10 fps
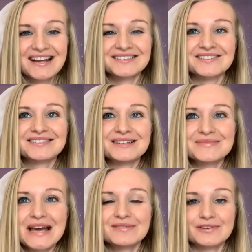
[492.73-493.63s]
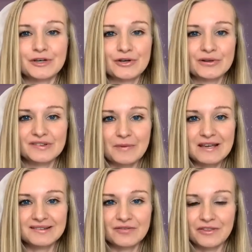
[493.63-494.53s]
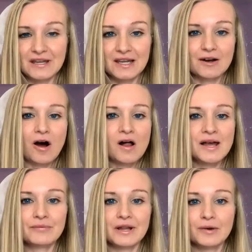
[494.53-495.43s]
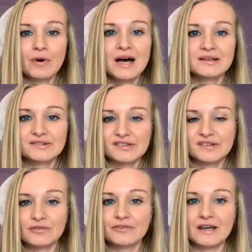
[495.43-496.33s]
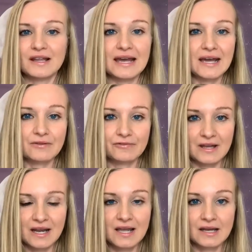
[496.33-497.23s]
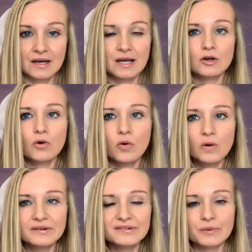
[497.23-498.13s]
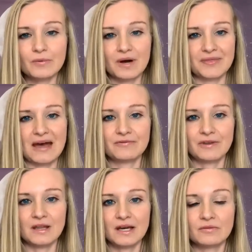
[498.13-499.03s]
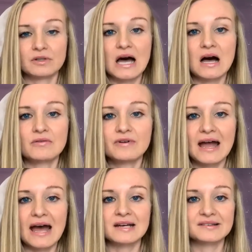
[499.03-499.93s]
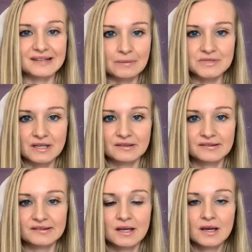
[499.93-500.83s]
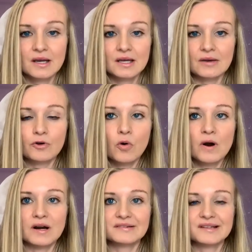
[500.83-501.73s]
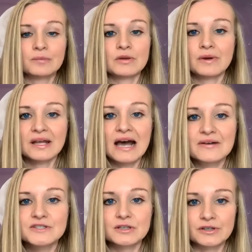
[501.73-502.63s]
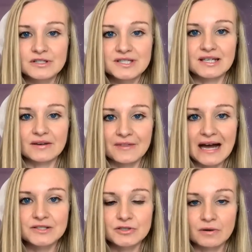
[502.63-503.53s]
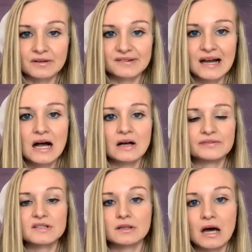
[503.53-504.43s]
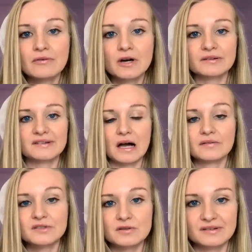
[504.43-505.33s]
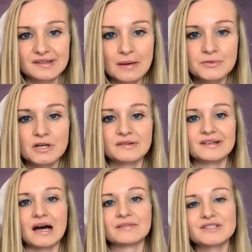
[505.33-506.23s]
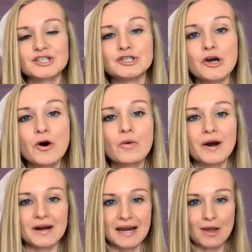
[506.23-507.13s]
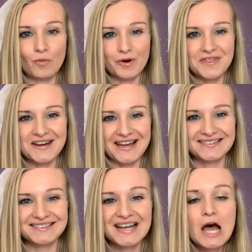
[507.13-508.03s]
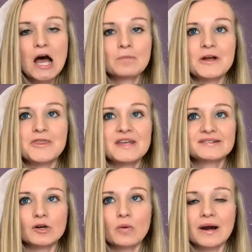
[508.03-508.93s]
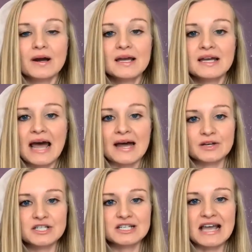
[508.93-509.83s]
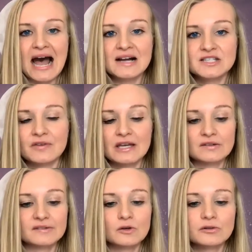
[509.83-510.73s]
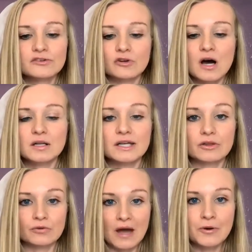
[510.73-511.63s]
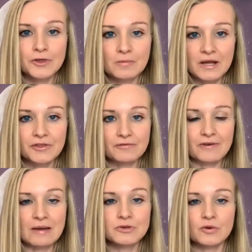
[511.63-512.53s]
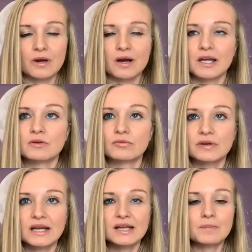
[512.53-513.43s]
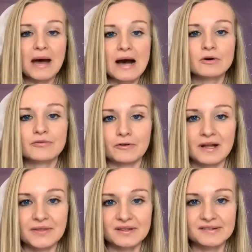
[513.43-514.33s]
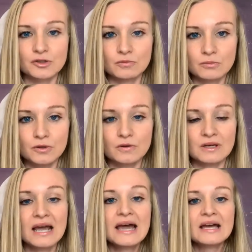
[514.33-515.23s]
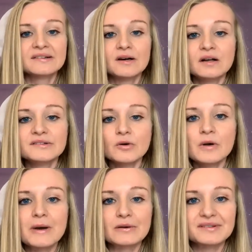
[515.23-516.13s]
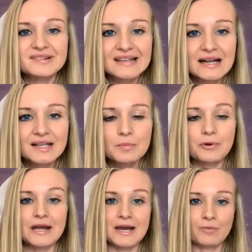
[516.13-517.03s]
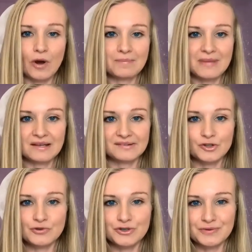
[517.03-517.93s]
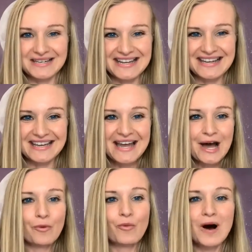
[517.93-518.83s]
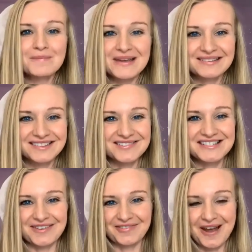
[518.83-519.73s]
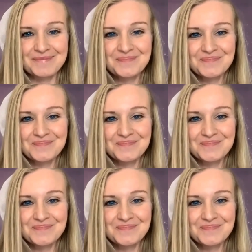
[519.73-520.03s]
So sometimes we go to a space of thinking all I really want is just to feel like I fit in. And of course we want that feeling of love and acceptance. Of course, and we really have to learn to give that to ourselves, to love ourselves, to accept ourselves, to know our innate worthiness. But this Aquarian energy activated so strongly throughout the month of February and really powerful at this new moon is also about celebrating what makes you unique, what makes you different.